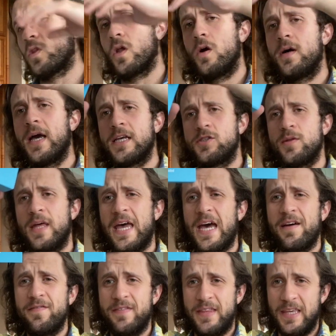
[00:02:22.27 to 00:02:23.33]
Okay, so they
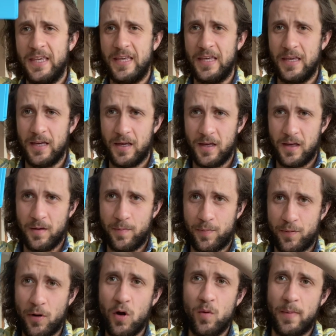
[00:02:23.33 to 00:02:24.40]
have the
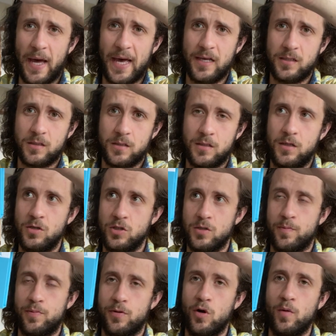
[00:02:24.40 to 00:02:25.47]
Pro masks. Here's
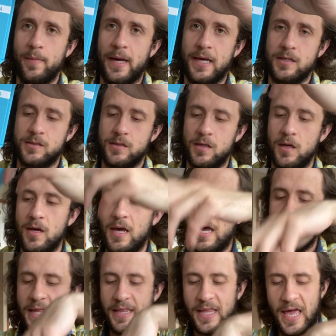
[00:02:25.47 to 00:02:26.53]
a Pro mask,
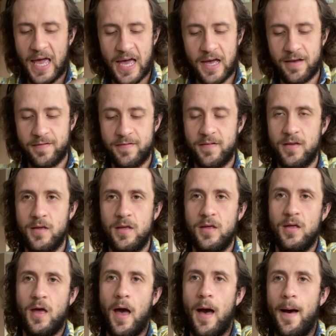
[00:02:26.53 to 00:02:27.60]
and then they have
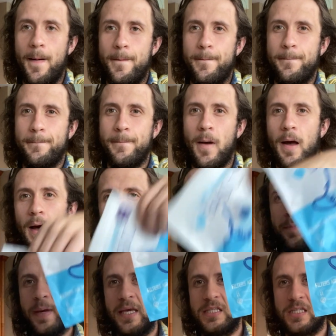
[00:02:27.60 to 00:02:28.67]

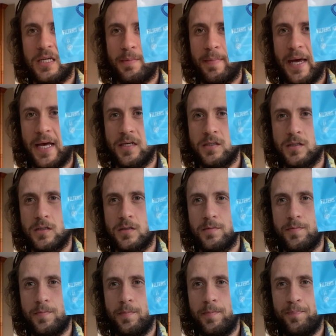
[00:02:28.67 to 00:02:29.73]
a basic mask.
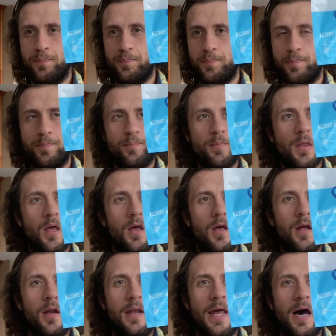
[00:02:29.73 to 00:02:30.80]

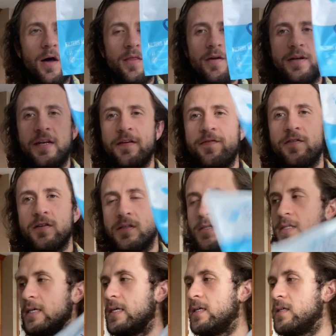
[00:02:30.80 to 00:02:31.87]
Now the
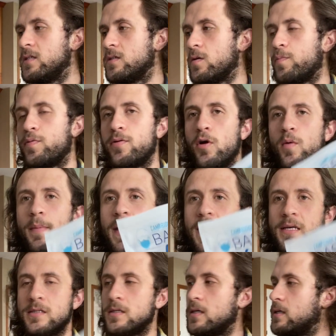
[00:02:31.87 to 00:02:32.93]
difference is the Pro
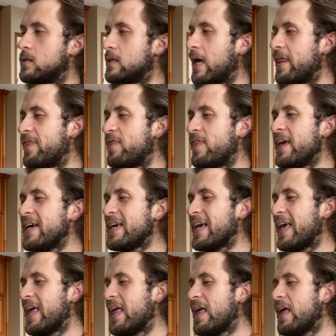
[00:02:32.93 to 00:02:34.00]
mask is, I
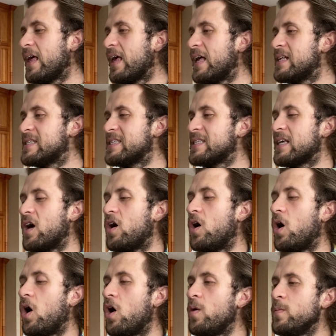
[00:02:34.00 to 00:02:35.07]
think it's
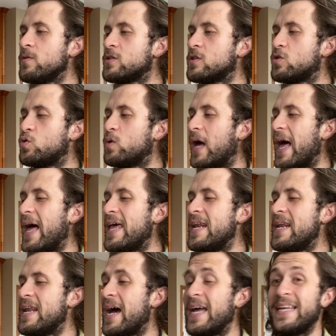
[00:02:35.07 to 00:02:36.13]
almost to an
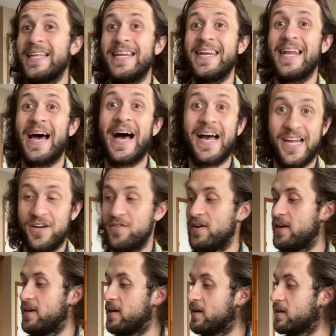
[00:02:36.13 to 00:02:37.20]
N99
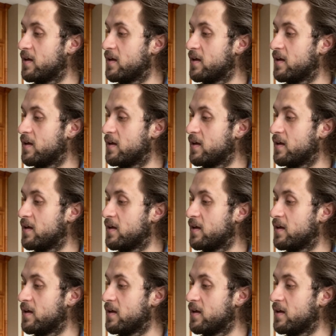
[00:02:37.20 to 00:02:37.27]
rating.